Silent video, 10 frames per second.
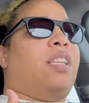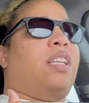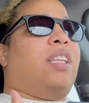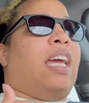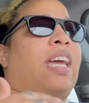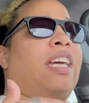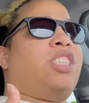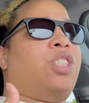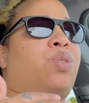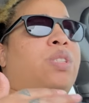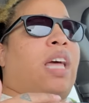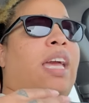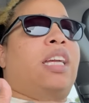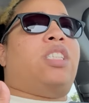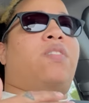the issues that
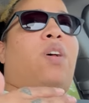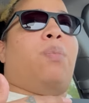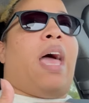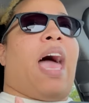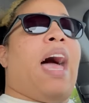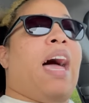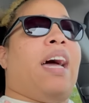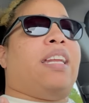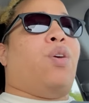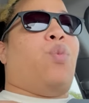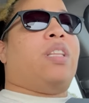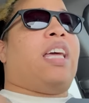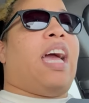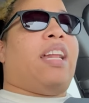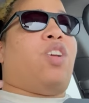each of them had and what they
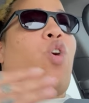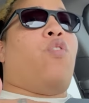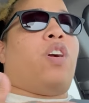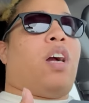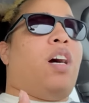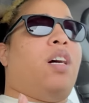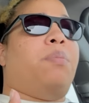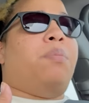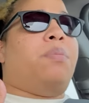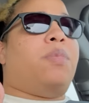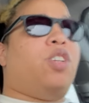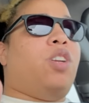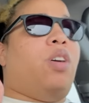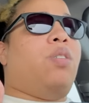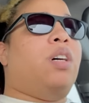had to overcome, you
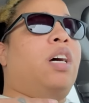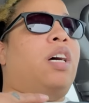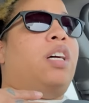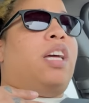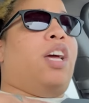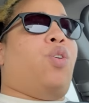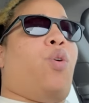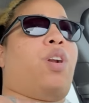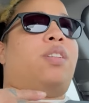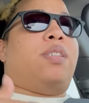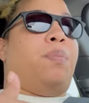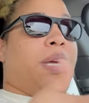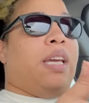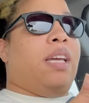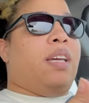know, in order to
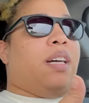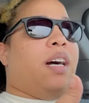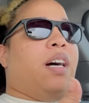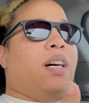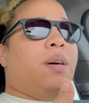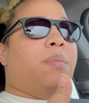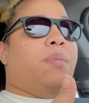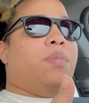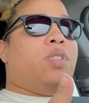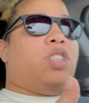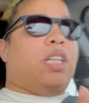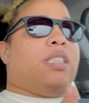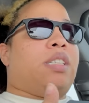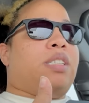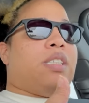be um,
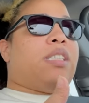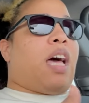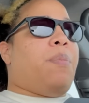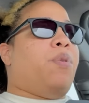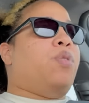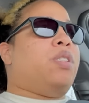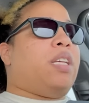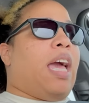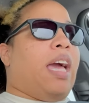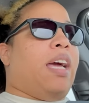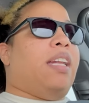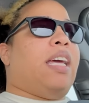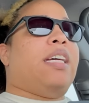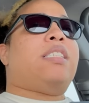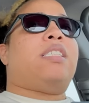Jesus' disciples.
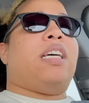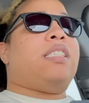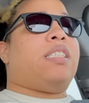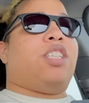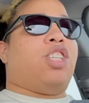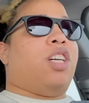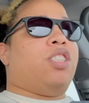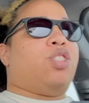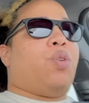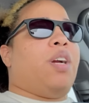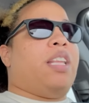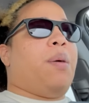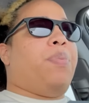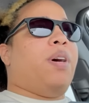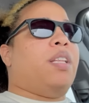And it's, it's such a good story. They
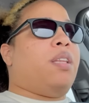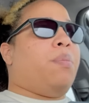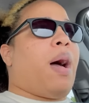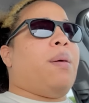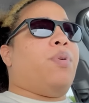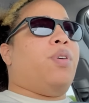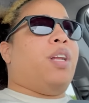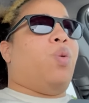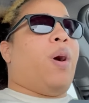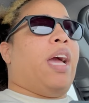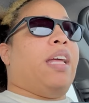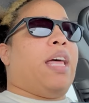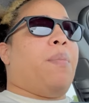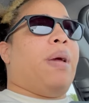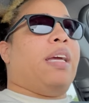put the Bible in a way
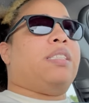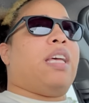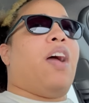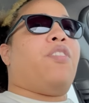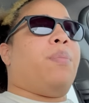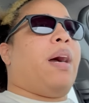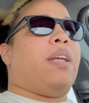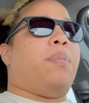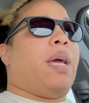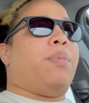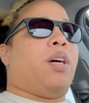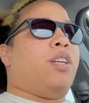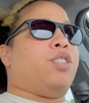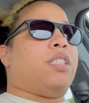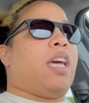that makes everybody be able to
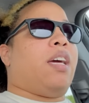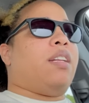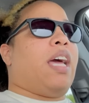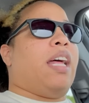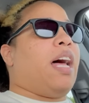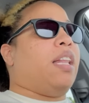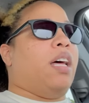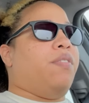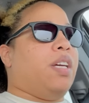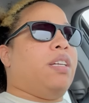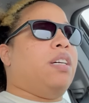understand, and I love it.